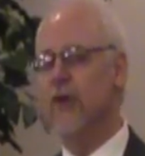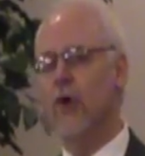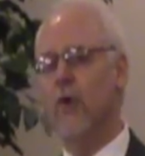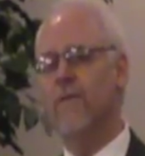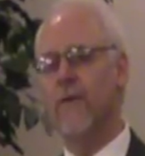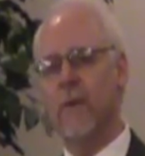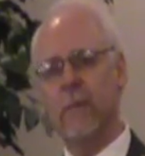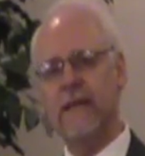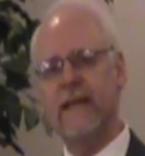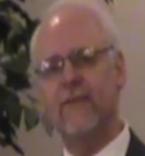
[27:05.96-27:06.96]
And you know, for
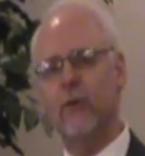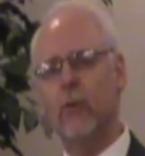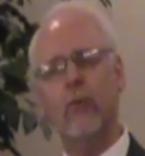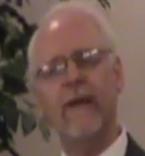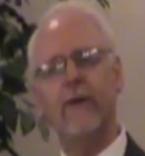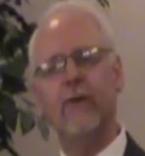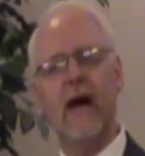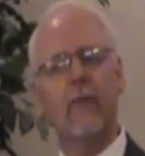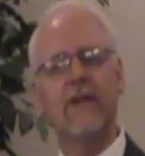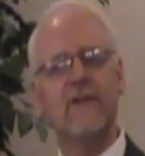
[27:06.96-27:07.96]
the believer, we do
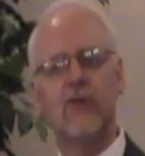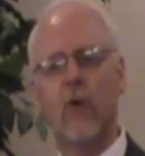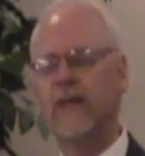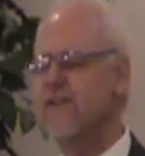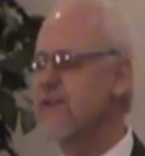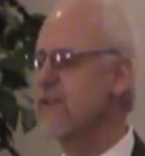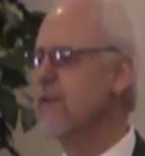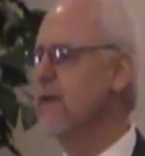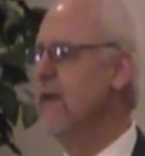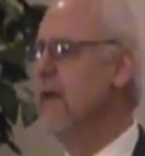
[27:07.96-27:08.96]
not
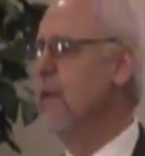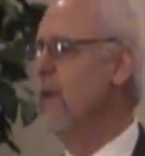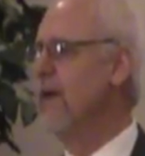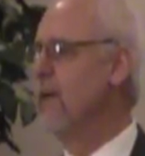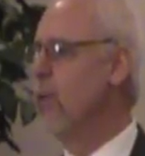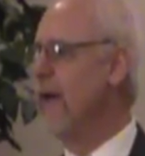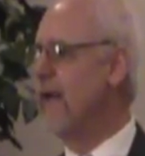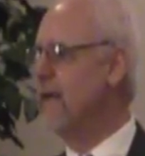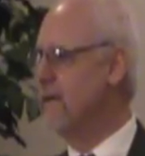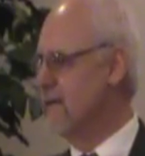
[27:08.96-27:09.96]
rejoice when the
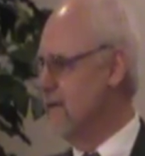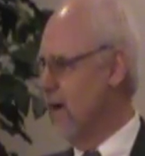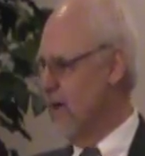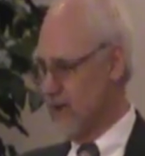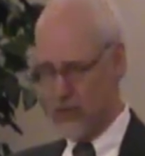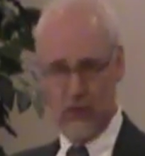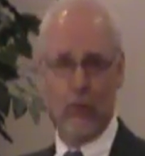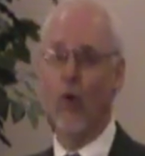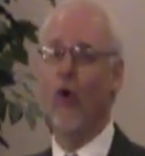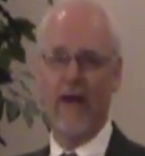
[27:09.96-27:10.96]
wicked are
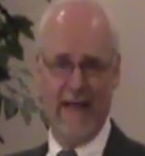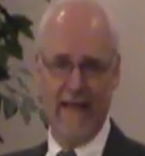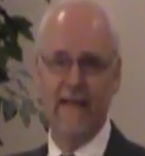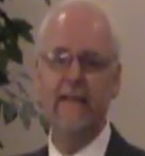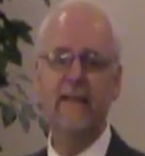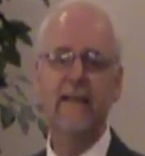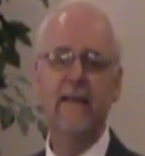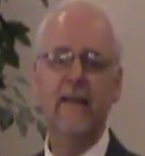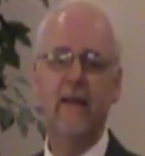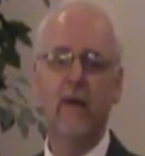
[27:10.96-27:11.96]
destroyed.
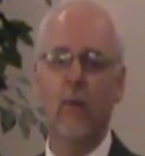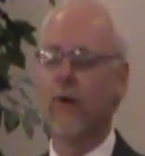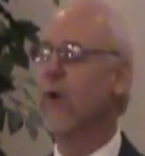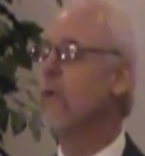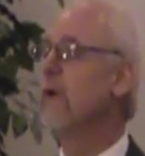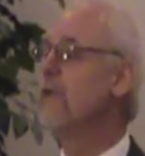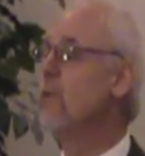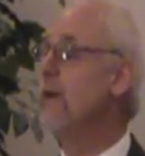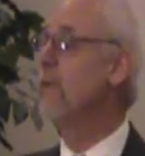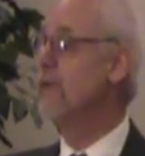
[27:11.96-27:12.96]
Re-
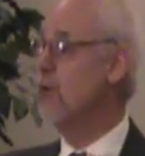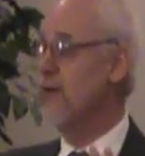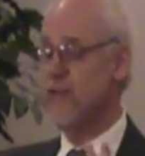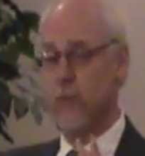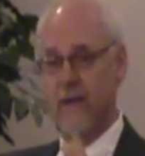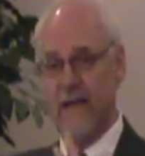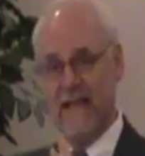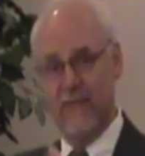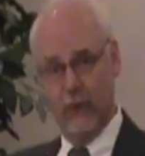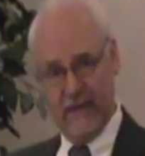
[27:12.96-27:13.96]
we rejoice when
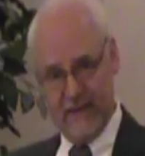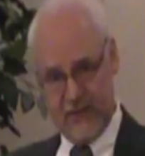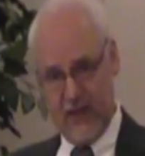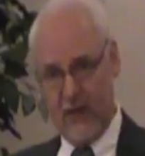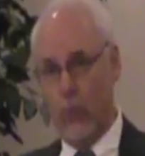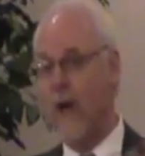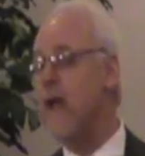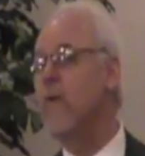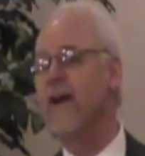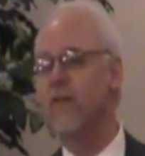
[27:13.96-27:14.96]
evil is done
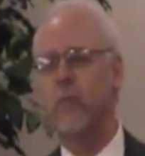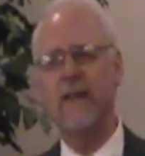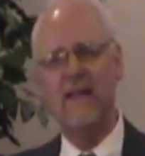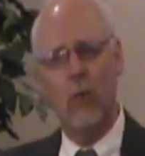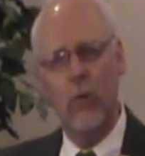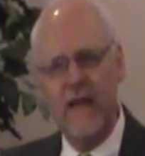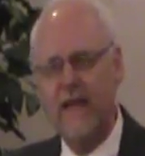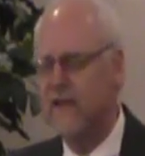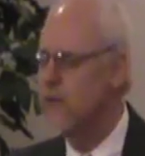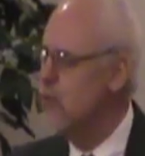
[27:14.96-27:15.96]
away with. But the
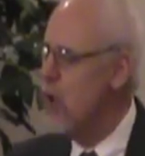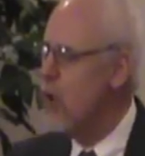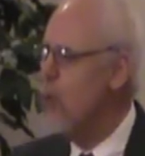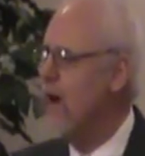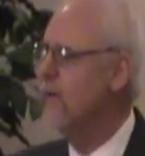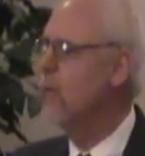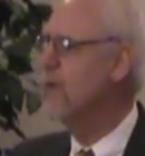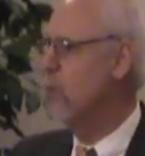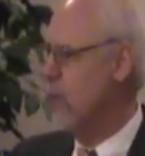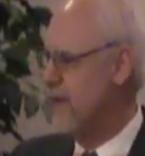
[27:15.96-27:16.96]
wicked, no one
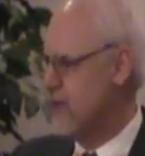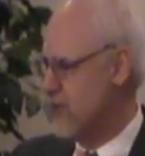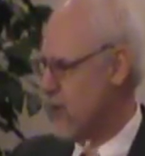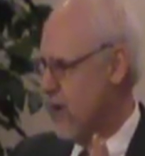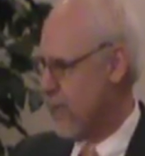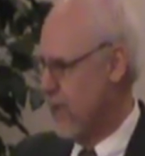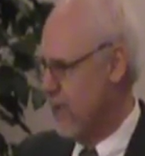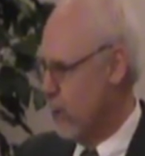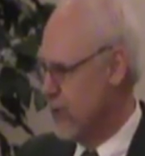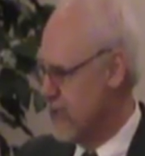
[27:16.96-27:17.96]
would wish
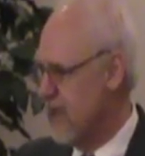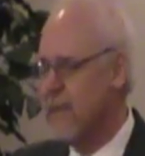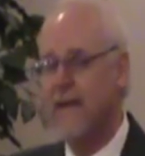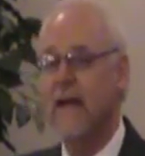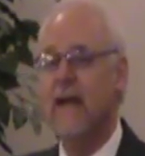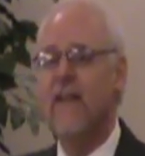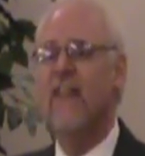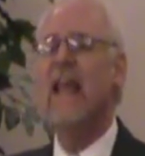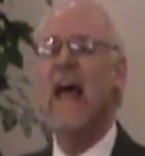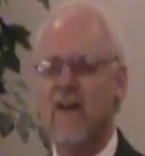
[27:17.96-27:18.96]
upon their worst enemy
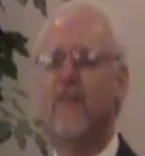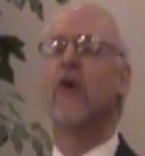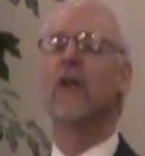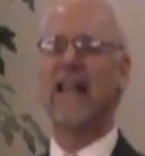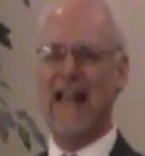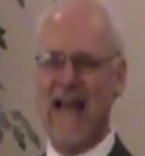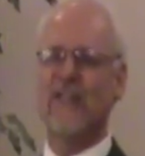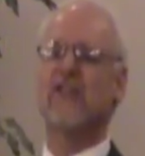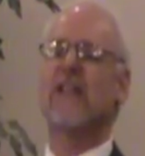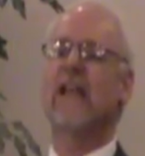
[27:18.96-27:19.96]
the
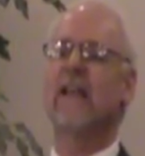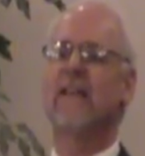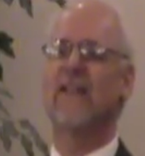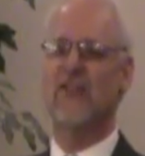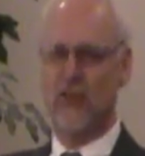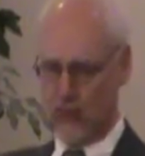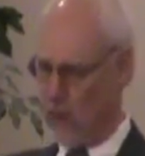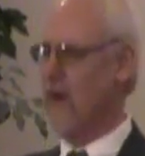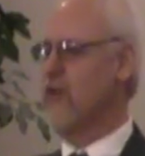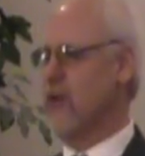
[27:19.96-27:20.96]
everlasting
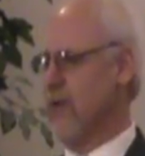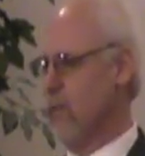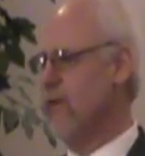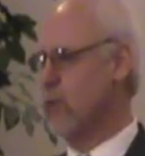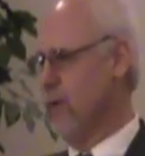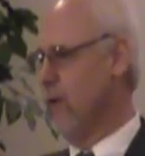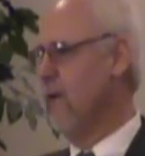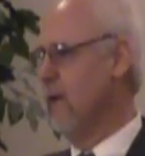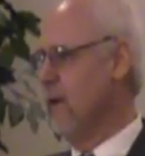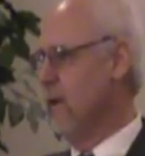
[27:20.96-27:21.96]
destruction, which
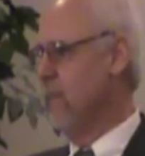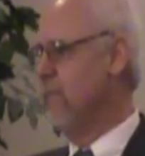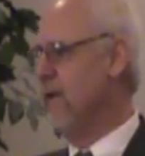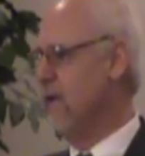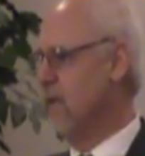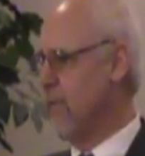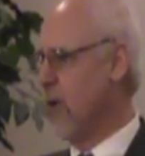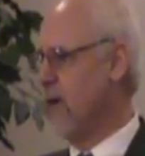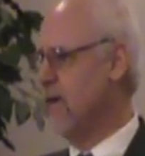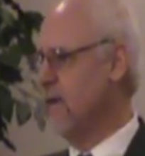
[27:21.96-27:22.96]
will be the
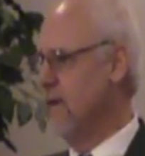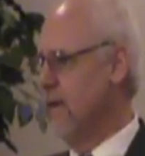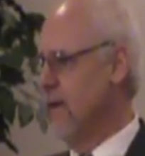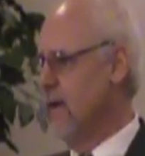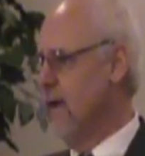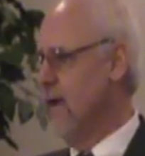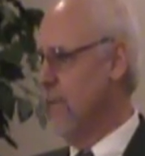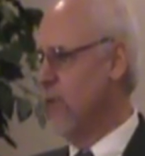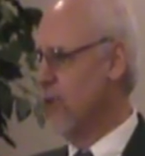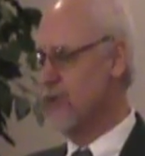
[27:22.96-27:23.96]
part, uh,
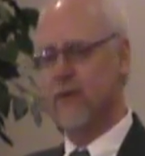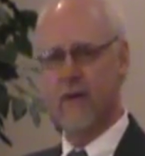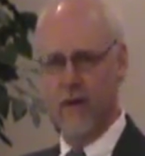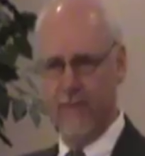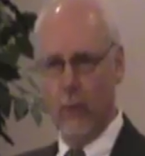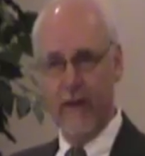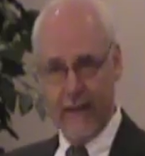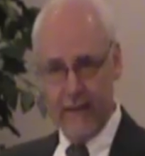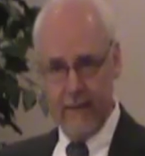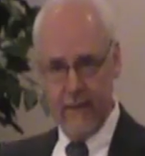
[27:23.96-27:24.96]
uh, portion of the
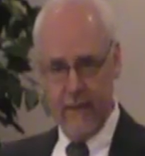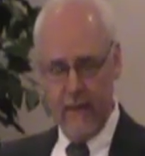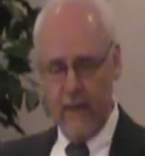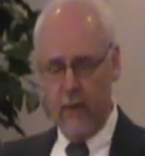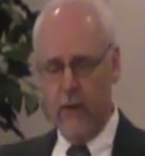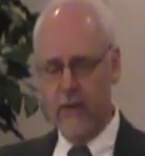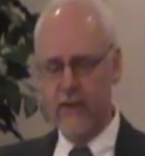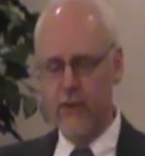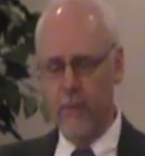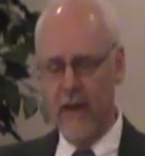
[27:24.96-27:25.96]
wicked.
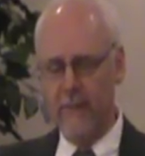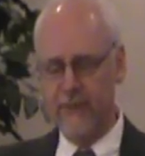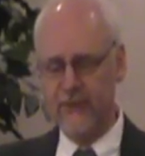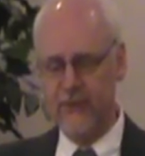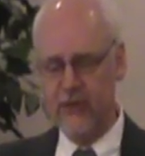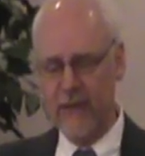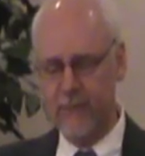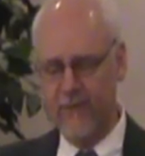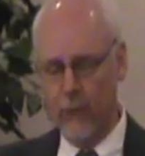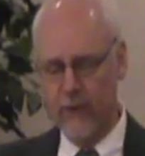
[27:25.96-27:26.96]
Look in your Bibles to
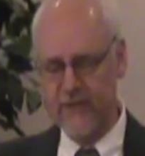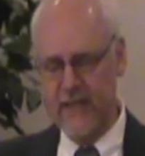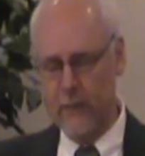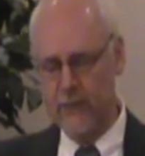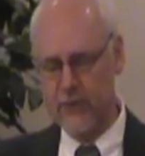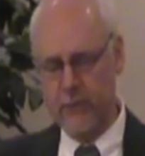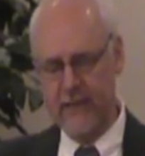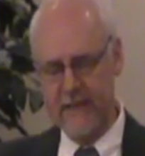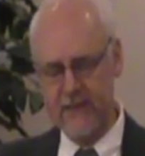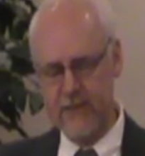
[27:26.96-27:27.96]
chapter 14, would you
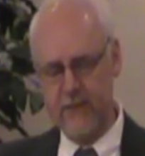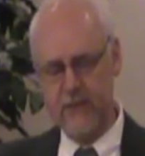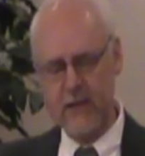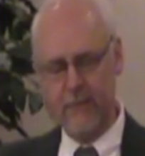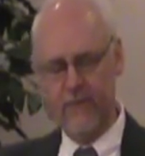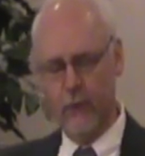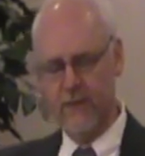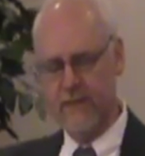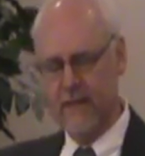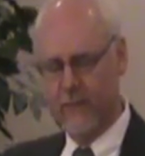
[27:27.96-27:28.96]
please? Chapter
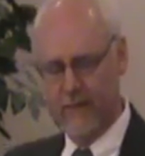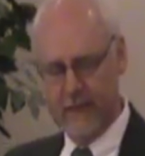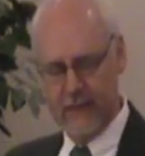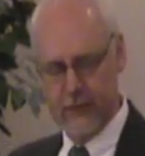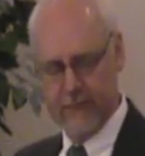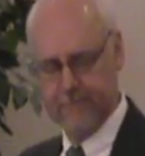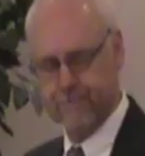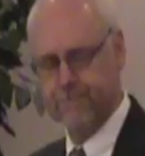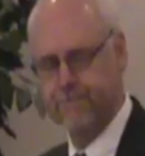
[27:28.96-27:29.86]
14 of Revelation.